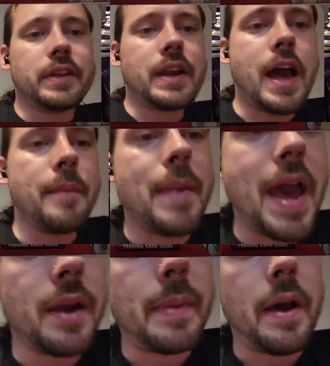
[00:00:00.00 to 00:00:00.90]
not
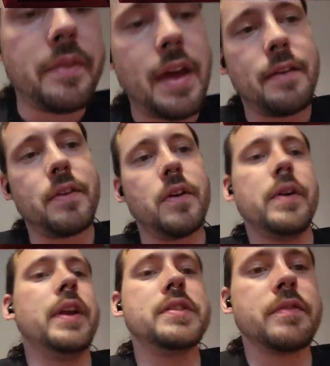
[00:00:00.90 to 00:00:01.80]
mad about that, though.
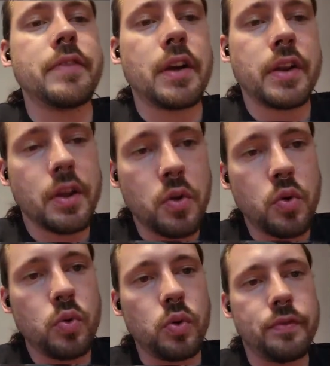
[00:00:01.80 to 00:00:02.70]
It is a very
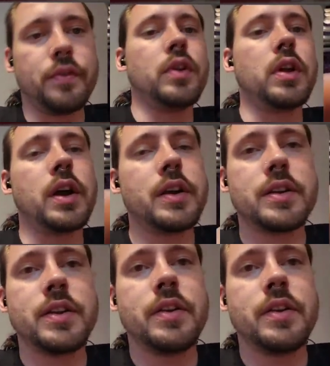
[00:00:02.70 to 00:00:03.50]
cool Full Art.